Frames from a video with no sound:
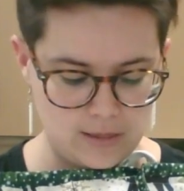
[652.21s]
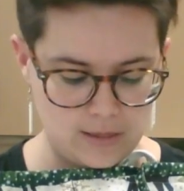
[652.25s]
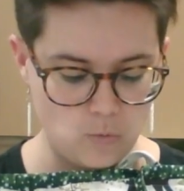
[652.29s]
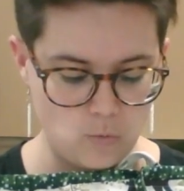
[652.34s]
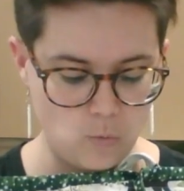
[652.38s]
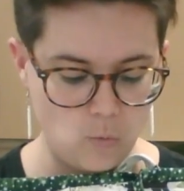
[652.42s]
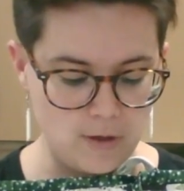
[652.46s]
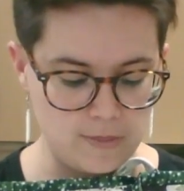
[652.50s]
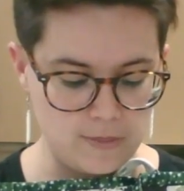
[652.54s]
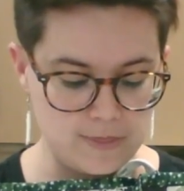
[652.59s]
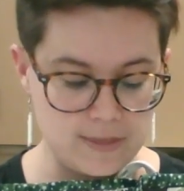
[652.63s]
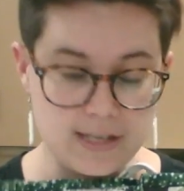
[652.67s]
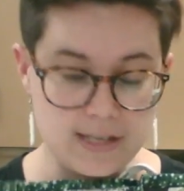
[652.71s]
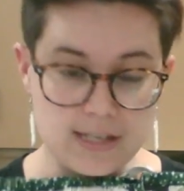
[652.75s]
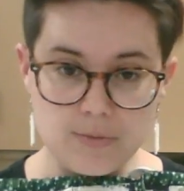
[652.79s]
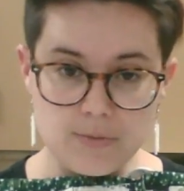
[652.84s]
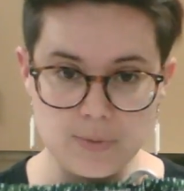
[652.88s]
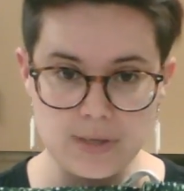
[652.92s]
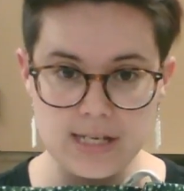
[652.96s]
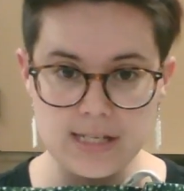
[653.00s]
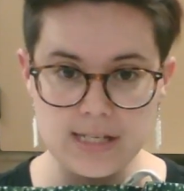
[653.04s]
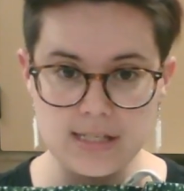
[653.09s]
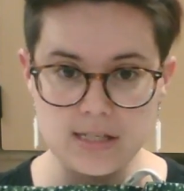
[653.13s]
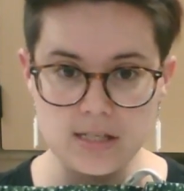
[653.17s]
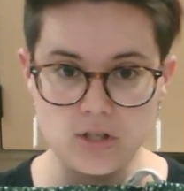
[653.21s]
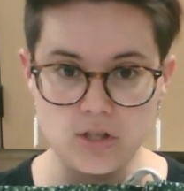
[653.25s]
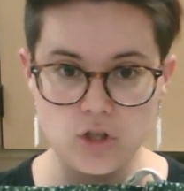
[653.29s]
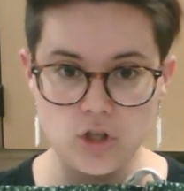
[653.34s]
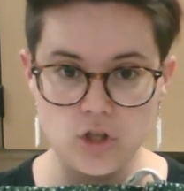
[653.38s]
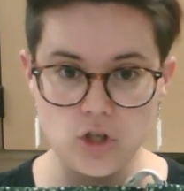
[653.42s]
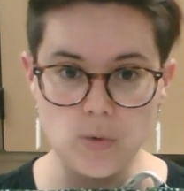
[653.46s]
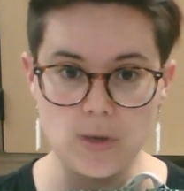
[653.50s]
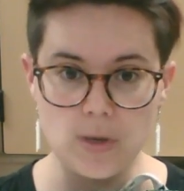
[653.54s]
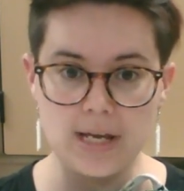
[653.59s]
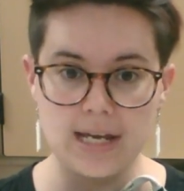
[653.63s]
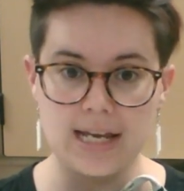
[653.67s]
What this piece is
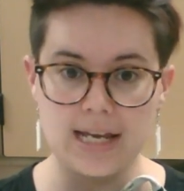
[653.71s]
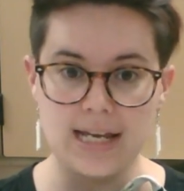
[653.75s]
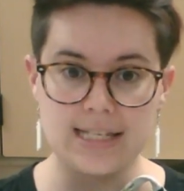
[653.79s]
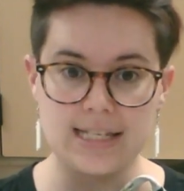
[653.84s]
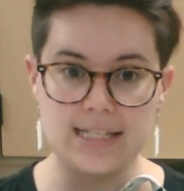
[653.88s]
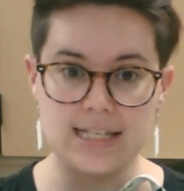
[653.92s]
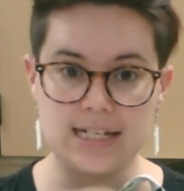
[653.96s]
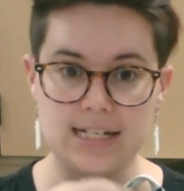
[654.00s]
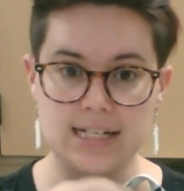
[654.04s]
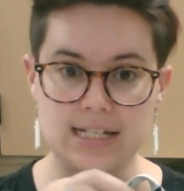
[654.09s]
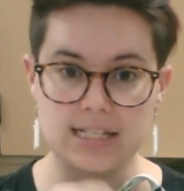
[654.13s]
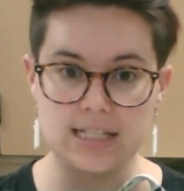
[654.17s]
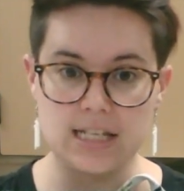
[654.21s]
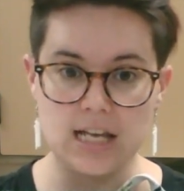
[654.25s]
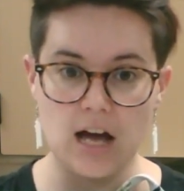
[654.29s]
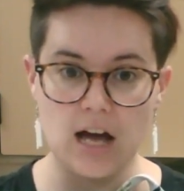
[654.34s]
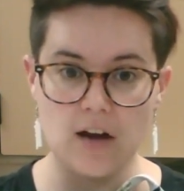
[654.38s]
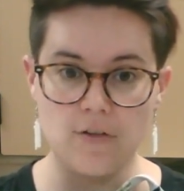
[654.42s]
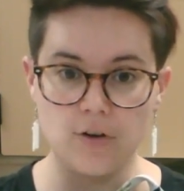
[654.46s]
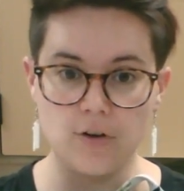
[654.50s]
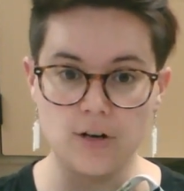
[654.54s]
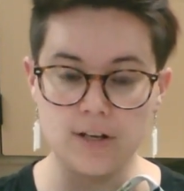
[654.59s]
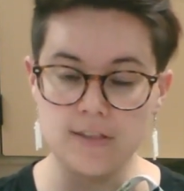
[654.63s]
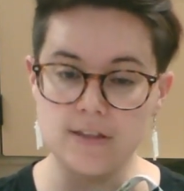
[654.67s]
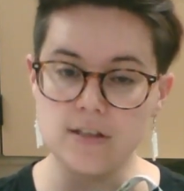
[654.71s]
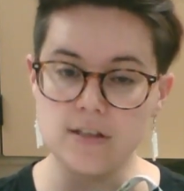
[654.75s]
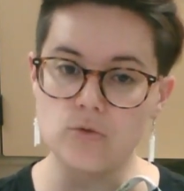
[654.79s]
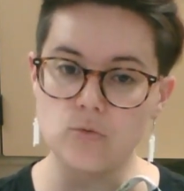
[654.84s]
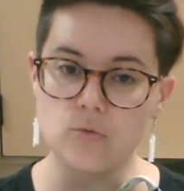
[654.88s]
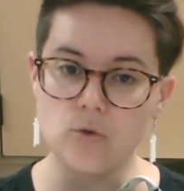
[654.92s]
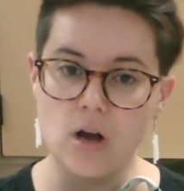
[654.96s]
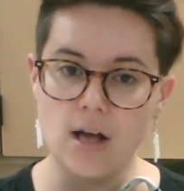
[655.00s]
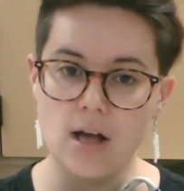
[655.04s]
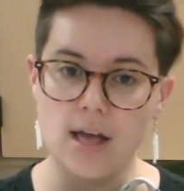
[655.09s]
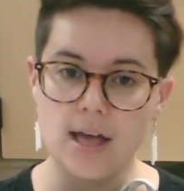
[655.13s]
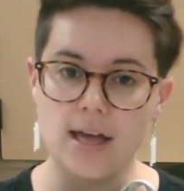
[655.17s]
doing is it is covering this
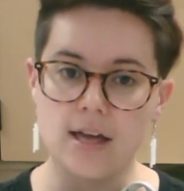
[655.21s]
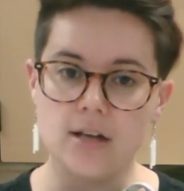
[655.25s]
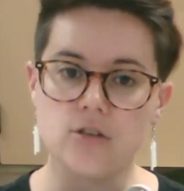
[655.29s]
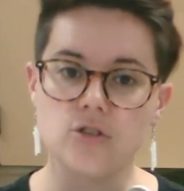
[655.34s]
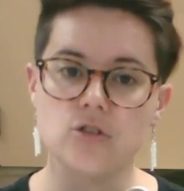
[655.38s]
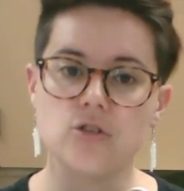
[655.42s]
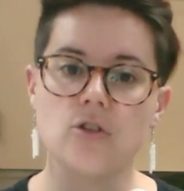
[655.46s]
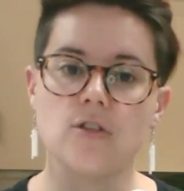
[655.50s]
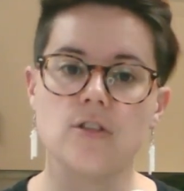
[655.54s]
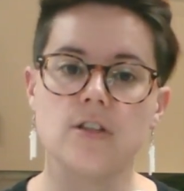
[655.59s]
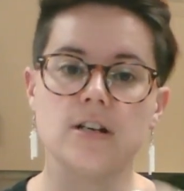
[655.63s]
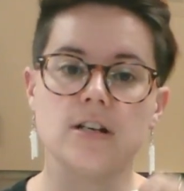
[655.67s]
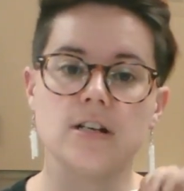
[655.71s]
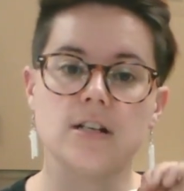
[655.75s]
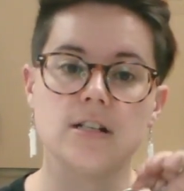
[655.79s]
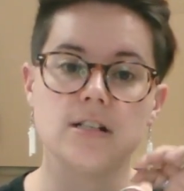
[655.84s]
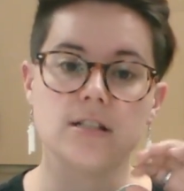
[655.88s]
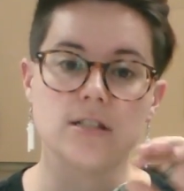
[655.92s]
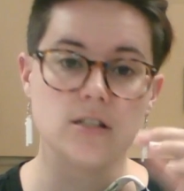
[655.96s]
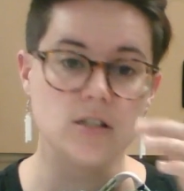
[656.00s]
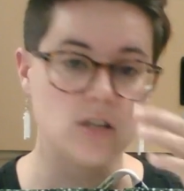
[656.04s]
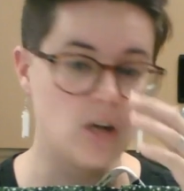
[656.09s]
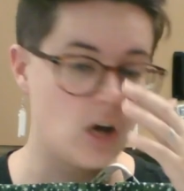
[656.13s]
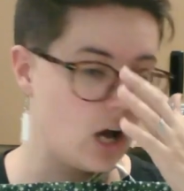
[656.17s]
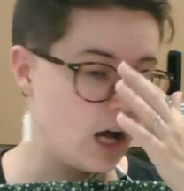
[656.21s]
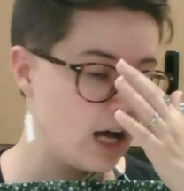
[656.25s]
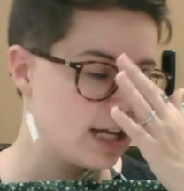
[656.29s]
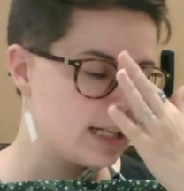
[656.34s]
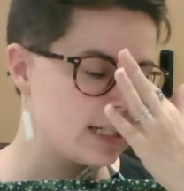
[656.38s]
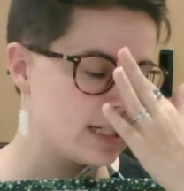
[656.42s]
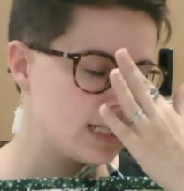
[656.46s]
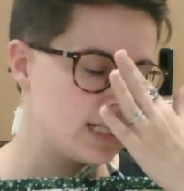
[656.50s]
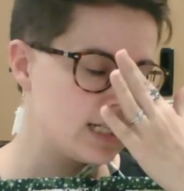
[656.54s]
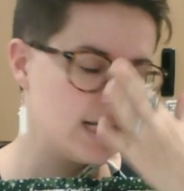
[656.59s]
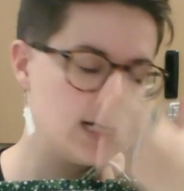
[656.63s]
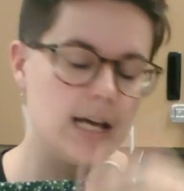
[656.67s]
raw edge so that it is
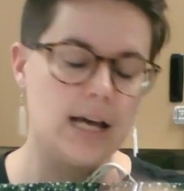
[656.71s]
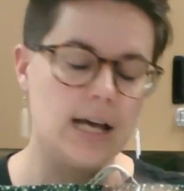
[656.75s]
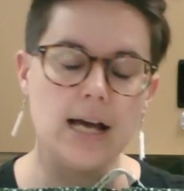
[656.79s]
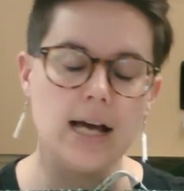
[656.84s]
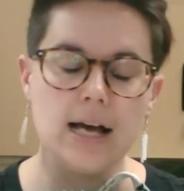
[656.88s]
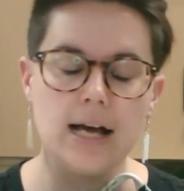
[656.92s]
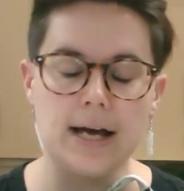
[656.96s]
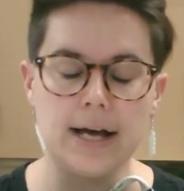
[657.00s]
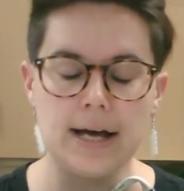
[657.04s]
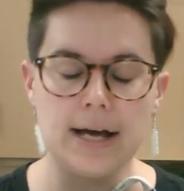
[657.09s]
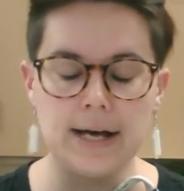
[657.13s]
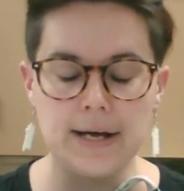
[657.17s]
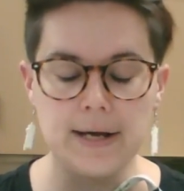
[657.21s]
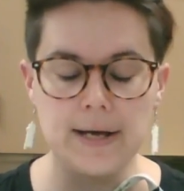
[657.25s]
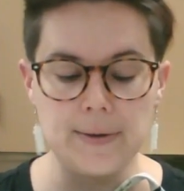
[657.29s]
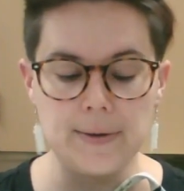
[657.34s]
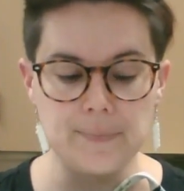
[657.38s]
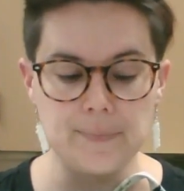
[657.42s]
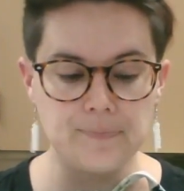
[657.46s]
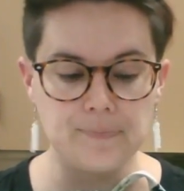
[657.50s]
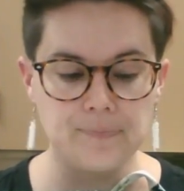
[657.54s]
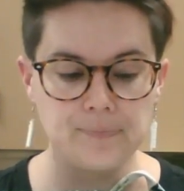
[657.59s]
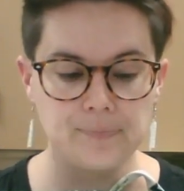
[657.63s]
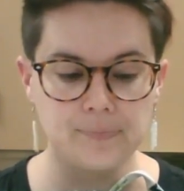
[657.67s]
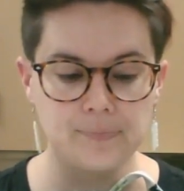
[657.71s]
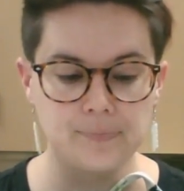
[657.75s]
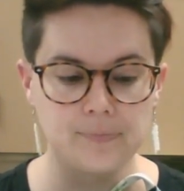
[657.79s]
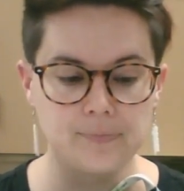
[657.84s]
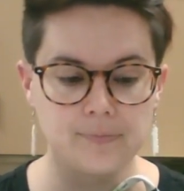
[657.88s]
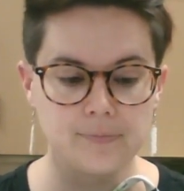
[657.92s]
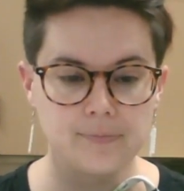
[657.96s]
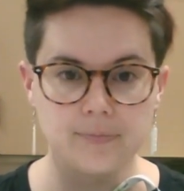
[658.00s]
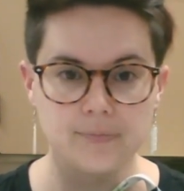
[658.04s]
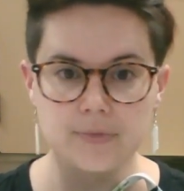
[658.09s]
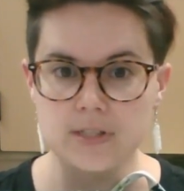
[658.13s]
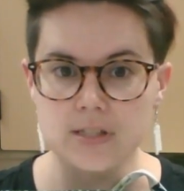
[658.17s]
not
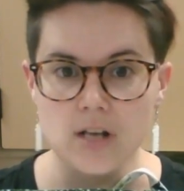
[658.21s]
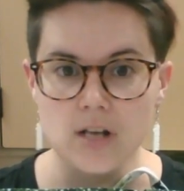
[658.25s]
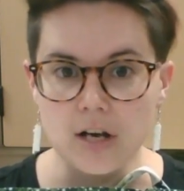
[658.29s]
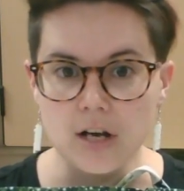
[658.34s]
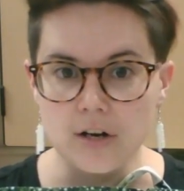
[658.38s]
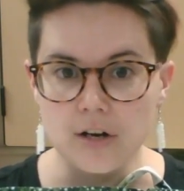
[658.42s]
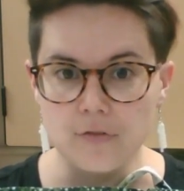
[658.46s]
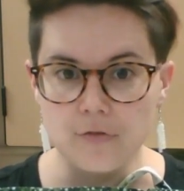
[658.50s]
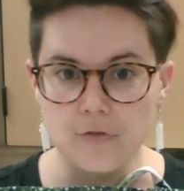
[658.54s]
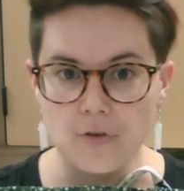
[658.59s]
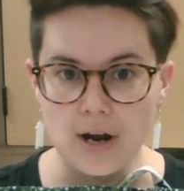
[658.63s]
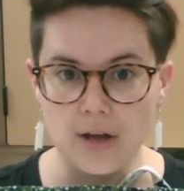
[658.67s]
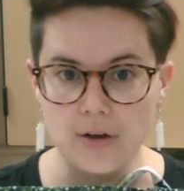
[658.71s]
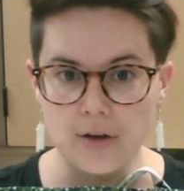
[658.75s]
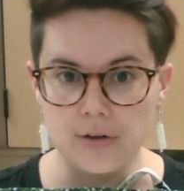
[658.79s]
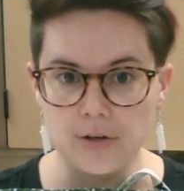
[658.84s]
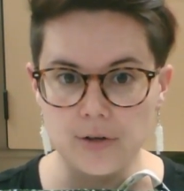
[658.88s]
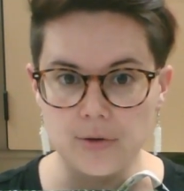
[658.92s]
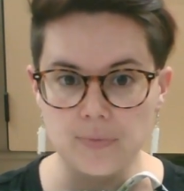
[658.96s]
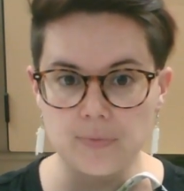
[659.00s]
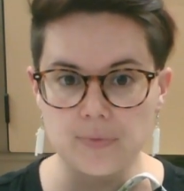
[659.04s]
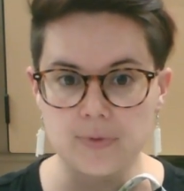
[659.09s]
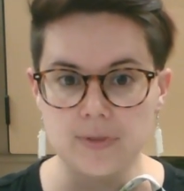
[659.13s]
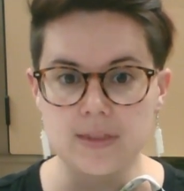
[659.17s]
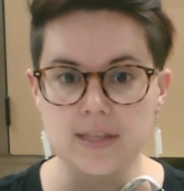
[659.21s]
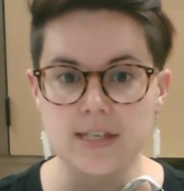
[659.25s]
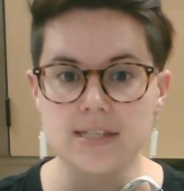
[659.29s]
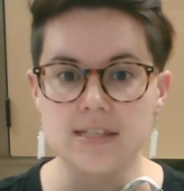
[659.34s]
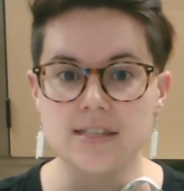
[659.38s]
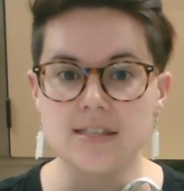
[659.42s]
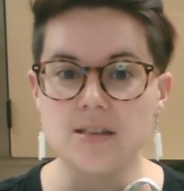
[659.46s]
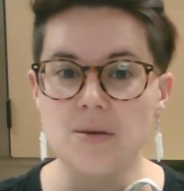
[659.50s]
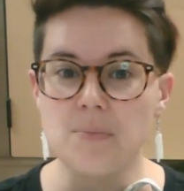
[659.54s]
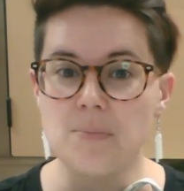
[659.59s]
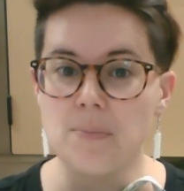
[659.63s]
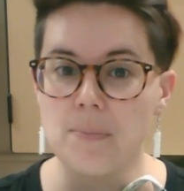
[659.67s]
going to fray on you. This
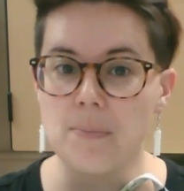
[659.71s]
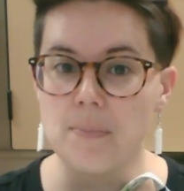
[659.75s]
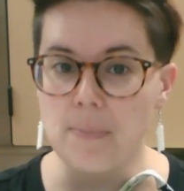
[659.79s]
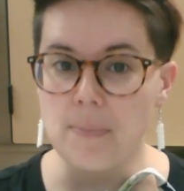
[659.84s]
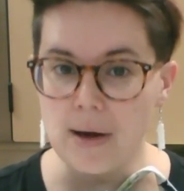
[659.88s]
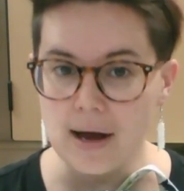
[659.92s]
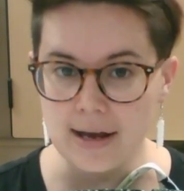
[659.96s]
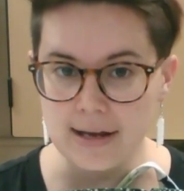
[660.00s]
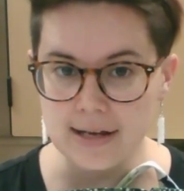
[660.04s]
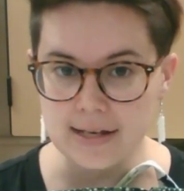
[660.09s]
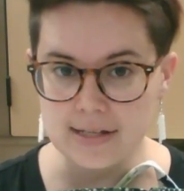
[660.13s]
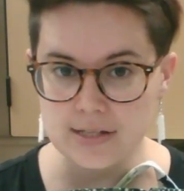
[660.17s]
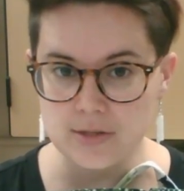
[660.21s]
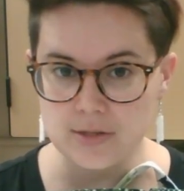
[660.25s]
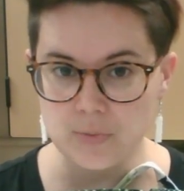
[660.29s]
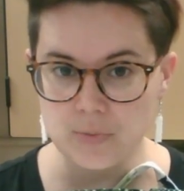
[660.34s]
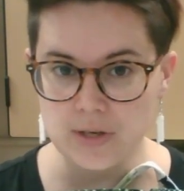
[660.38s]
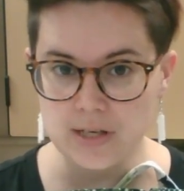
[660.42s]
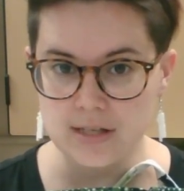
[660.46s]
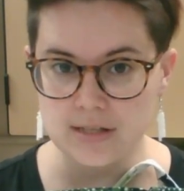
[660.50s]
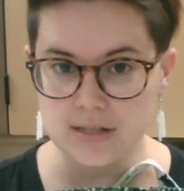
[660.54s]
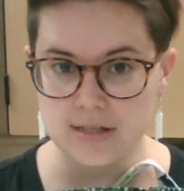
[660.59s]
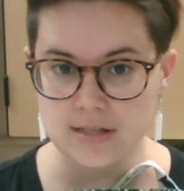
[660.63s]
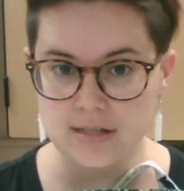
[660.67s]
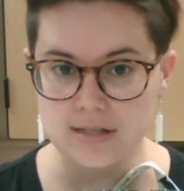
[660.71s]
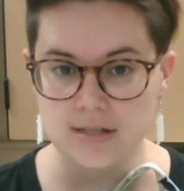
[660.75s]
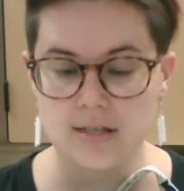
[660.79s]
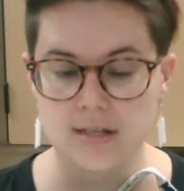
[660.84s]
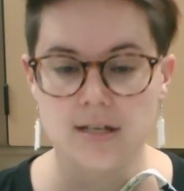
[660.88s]
is a bias piece.